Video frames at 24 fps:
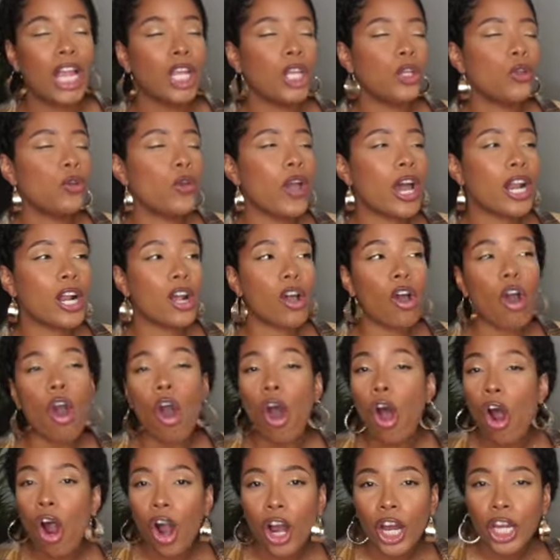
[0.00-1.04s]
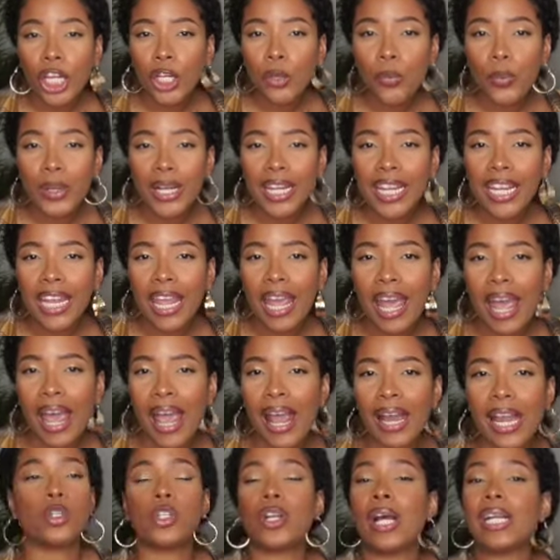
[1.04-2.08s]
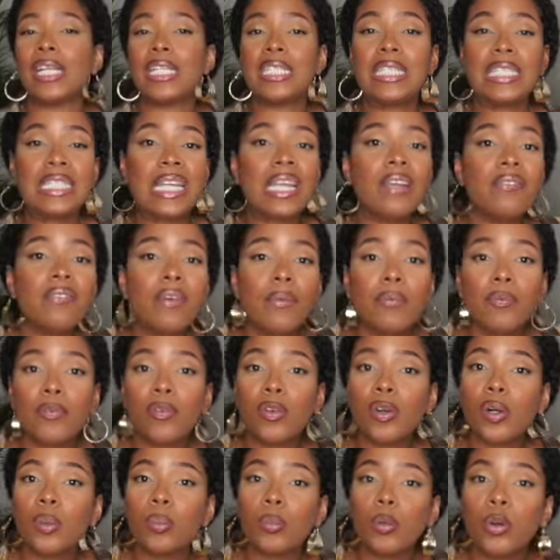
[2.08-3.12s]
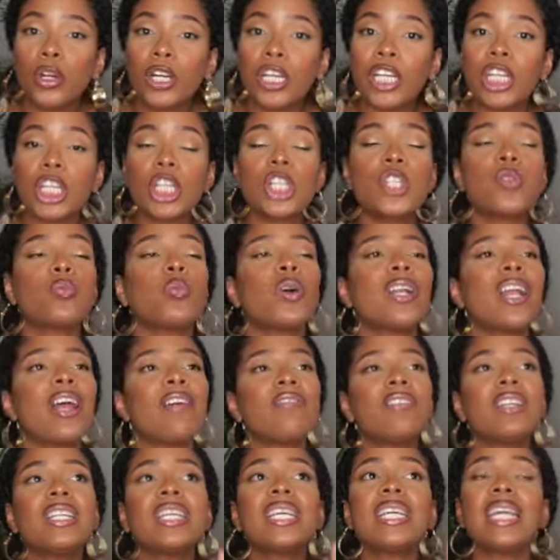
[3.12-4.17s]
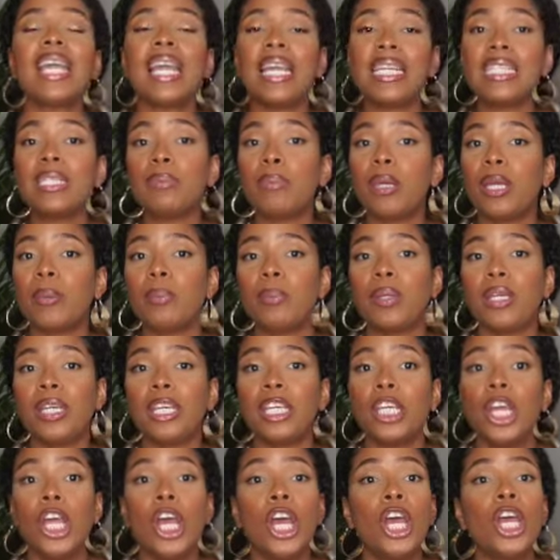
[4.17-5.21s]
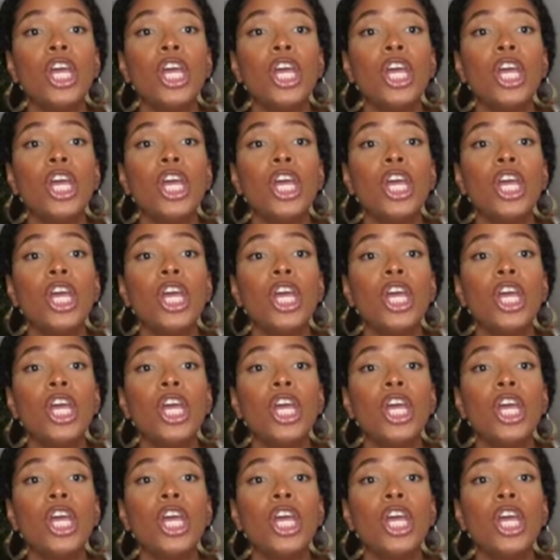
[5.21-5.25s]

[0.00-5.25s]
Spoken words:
you got a car you want to get, trying to save up for a mortgage, whatever the case may be,